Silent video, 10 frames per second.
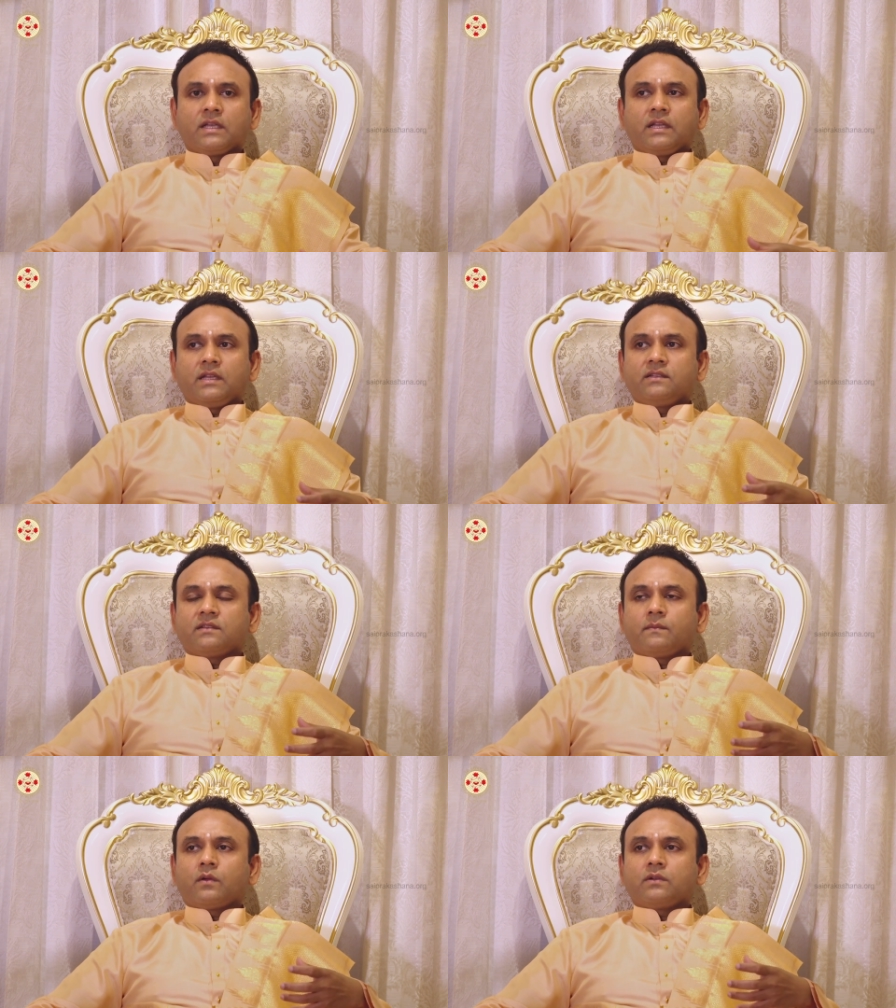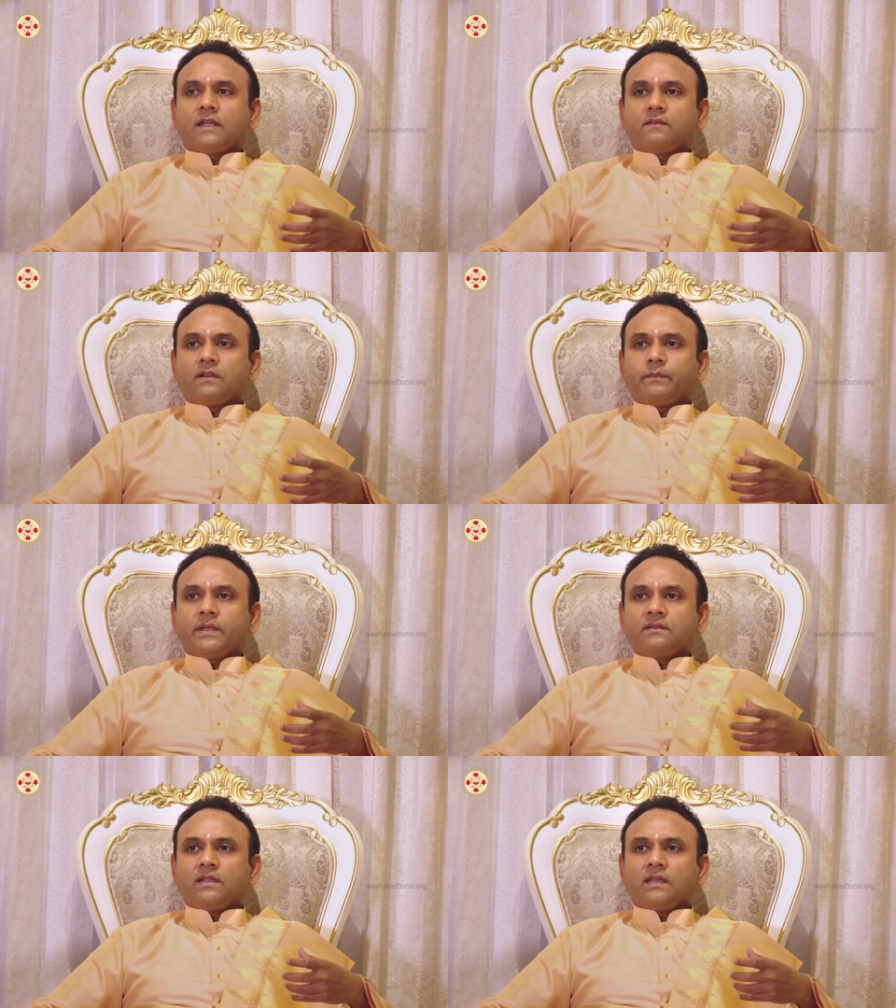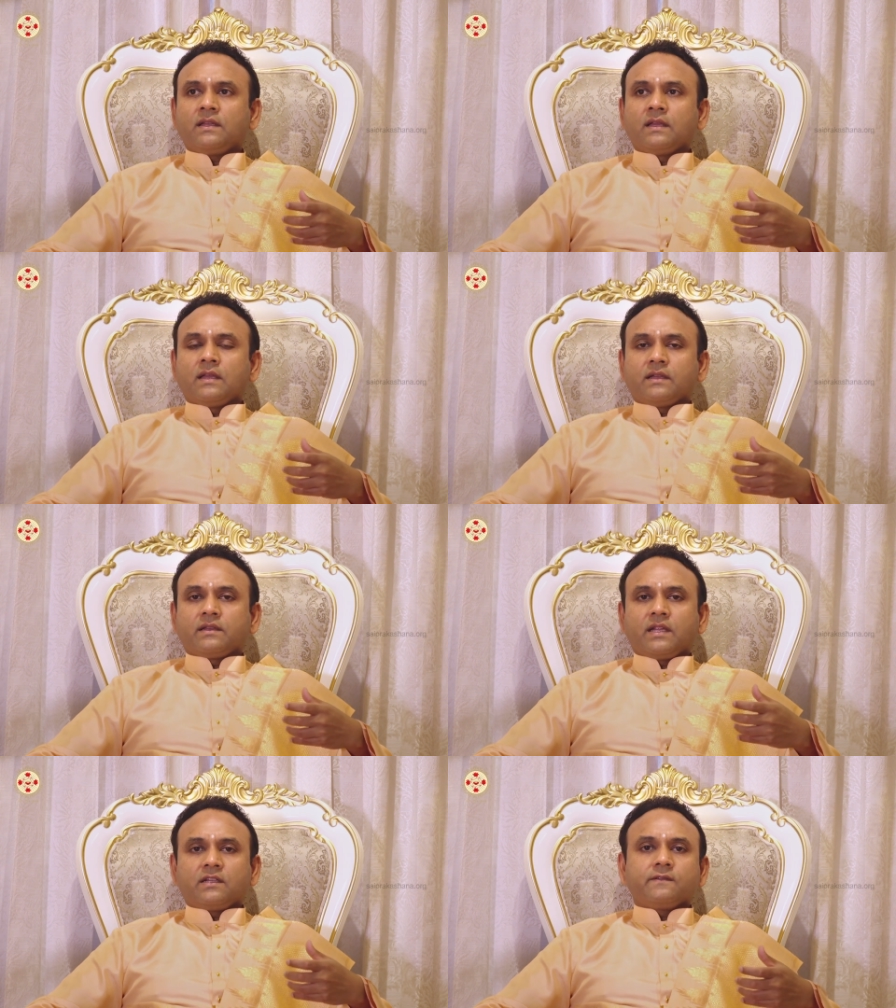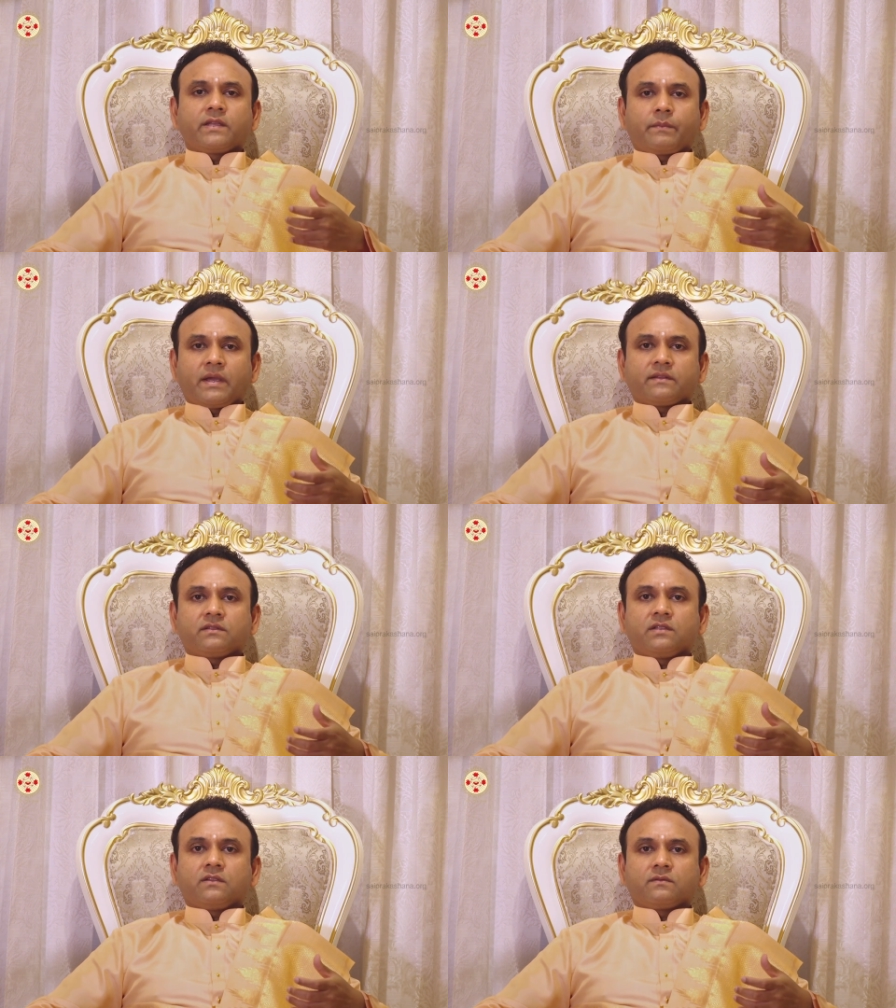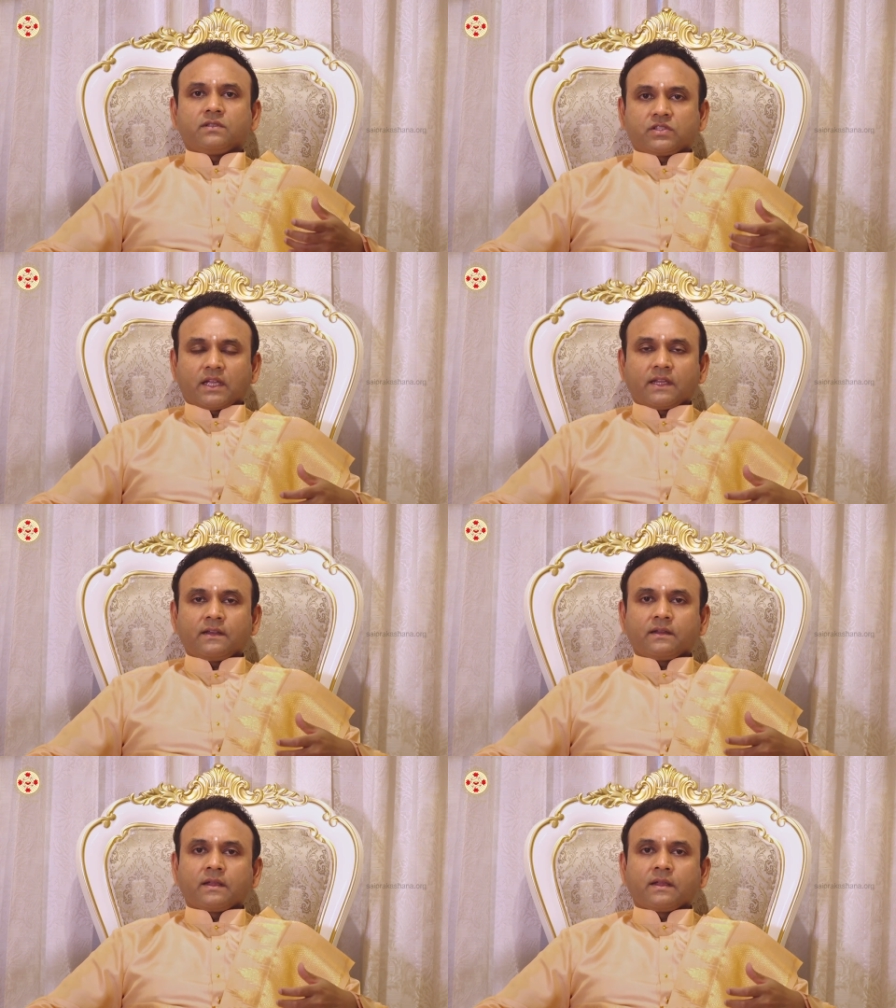It is about developing the creative capacity of the child